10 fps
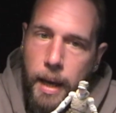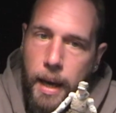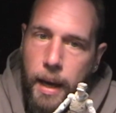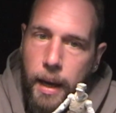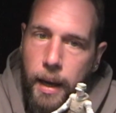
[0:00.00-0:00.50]

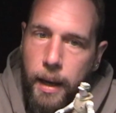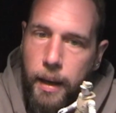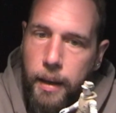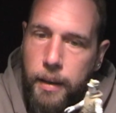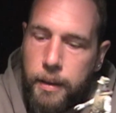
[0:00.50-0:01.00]

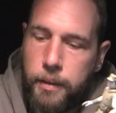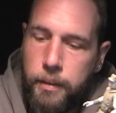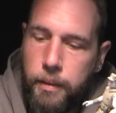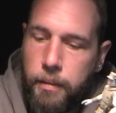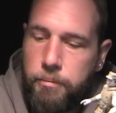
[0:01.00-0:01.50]

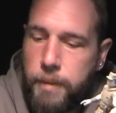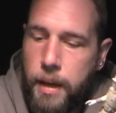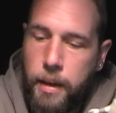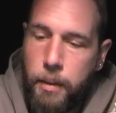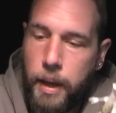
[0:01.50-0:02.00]
and
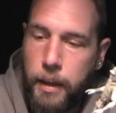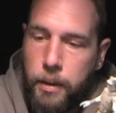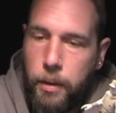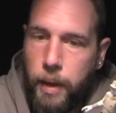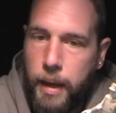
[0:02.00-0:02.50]
yeah, that way I can
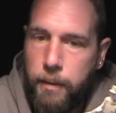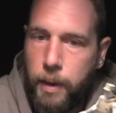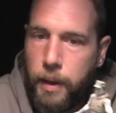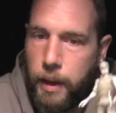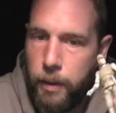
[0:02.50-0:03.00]
do that
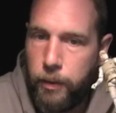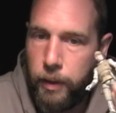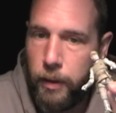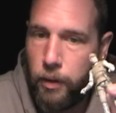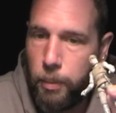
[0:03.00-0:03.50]
very
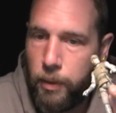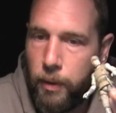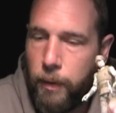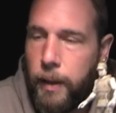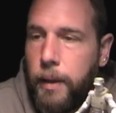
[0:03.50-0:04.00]

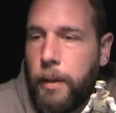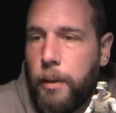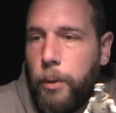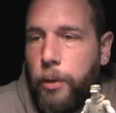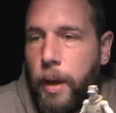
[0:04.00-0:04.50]
scene-specific
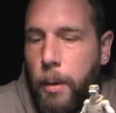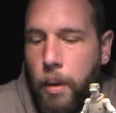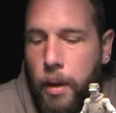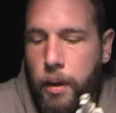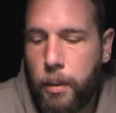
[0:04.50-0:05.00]
Luke
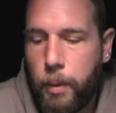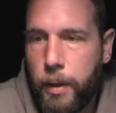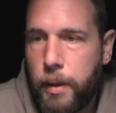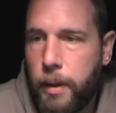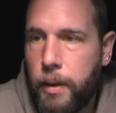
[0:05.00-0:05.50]
Skywalker
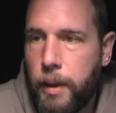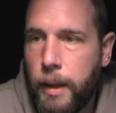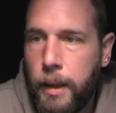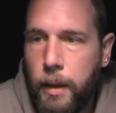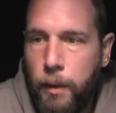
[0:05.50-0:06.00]
with the
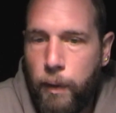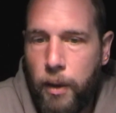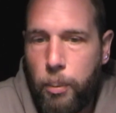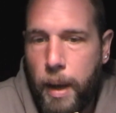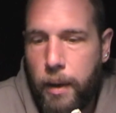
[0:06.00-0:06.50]

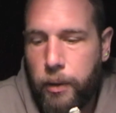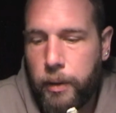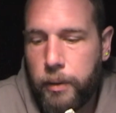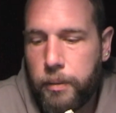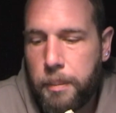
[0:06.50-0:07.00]
face mask
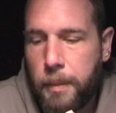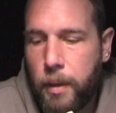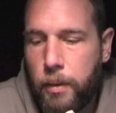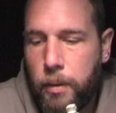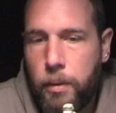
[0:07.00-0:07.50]
and
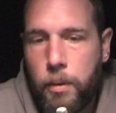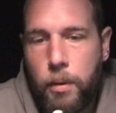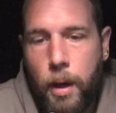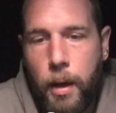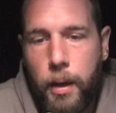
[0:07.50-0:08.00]

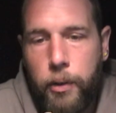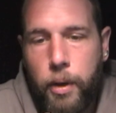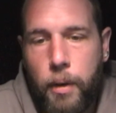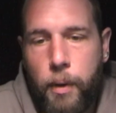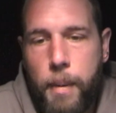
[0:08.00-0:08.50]

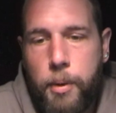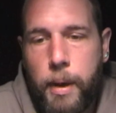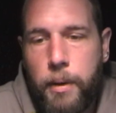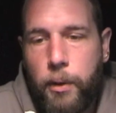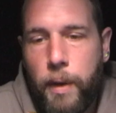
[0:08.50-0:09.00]
scarf wrapped
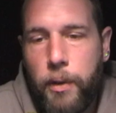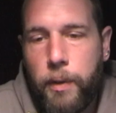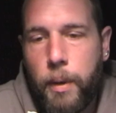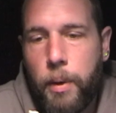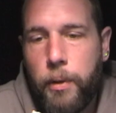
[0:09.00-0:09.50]
around his face
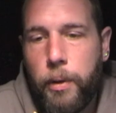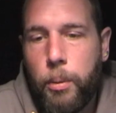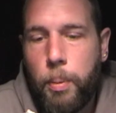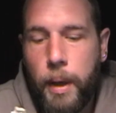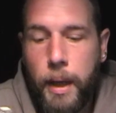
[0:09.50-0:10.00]
if I want
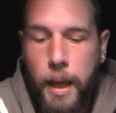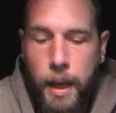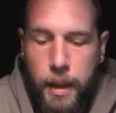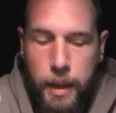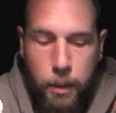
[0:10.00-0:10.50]
to, but
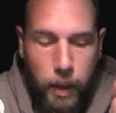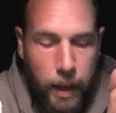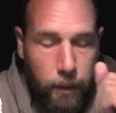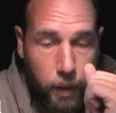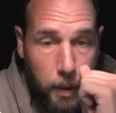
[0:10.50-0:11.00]
then I will
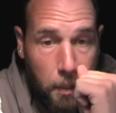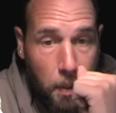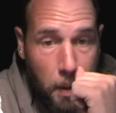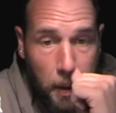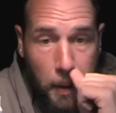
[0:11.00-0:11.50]
have the
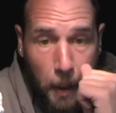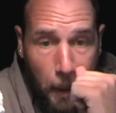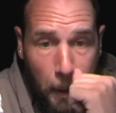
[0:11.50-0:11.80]
more,